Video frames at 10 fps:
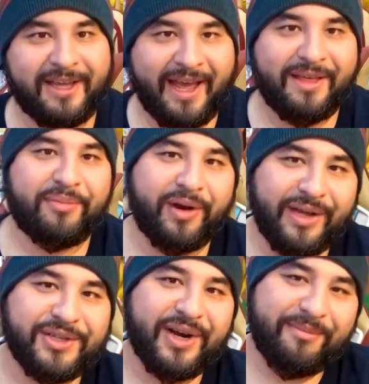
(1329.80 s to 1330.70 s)
the other point I
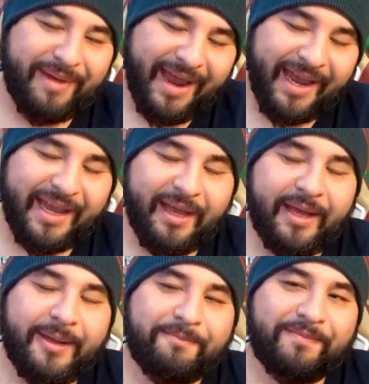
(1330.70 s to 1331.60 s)
was trying to make.
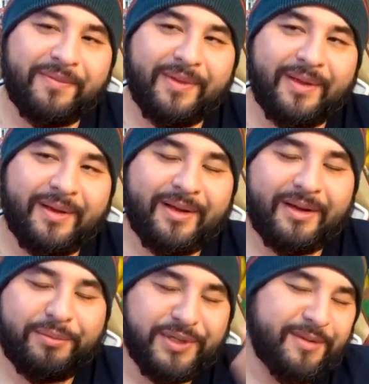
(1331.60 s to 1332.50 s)

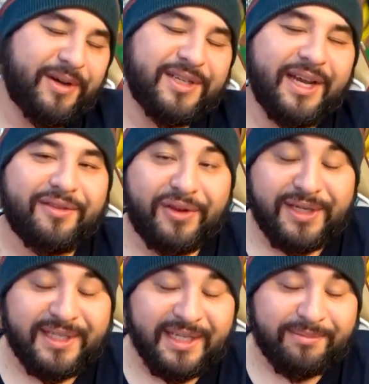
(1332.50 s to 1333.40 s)
Booster box, you get
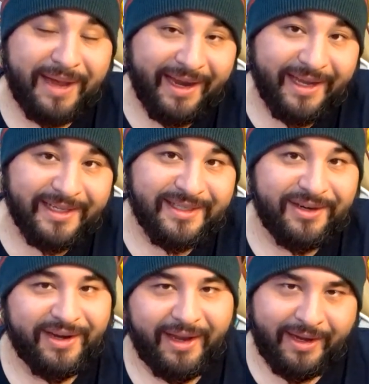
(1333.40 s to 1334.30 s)
36 packets.
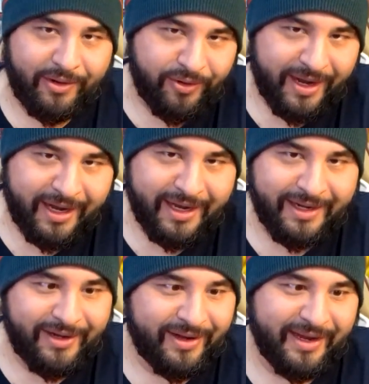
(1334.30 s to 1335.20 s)
You're going to get alt
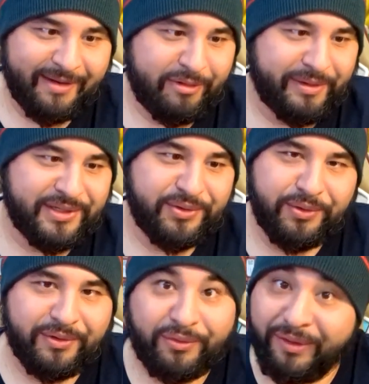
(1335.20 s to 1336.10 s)
art. You're going to get probably
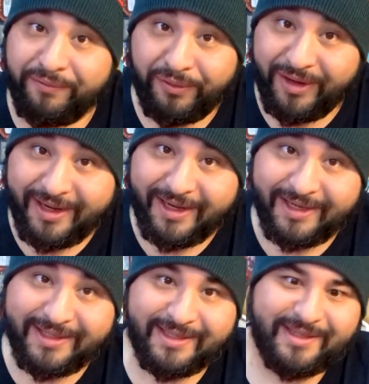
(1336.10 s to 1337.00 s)
2 to 3 full
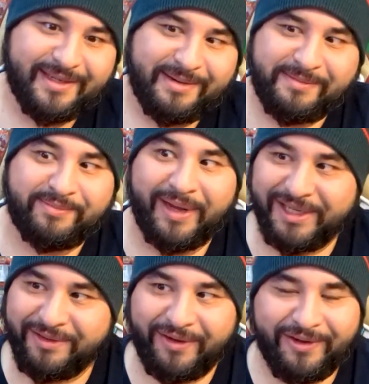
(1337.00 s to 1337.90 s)
arts, a
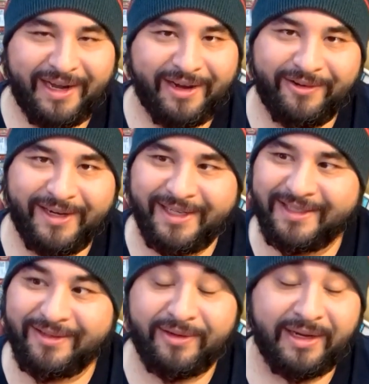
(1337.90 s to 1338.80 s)
bunch of alt art
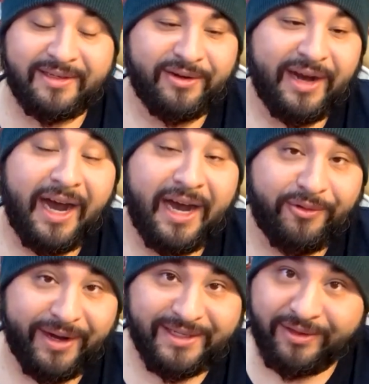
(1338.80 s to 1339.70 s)
rares, art
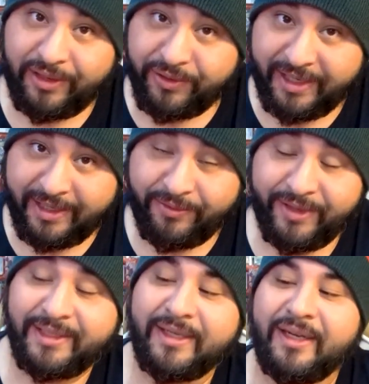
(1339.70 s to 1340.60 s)
rares, not alt art
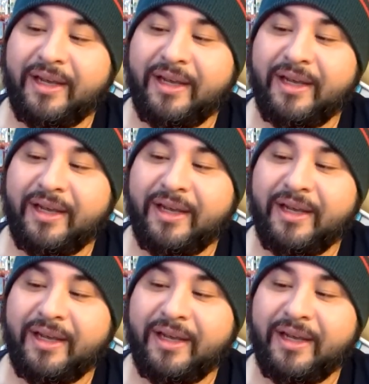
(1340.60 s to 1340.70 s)
rares,